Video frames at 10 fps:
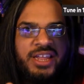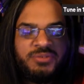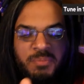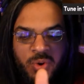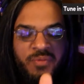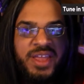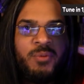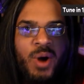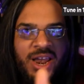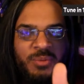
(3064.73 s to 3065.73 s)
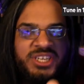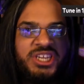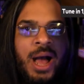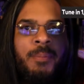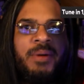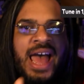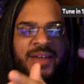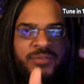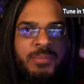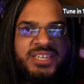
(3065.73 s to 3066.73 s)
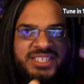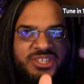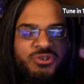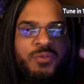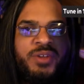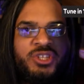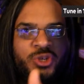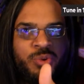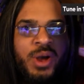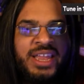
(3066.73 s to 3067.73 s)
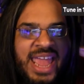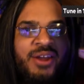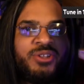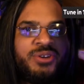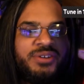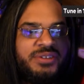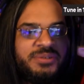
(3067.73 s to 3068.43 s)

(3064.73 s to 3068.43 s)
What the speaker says: moving Waluigi up from an assist trophy to a character.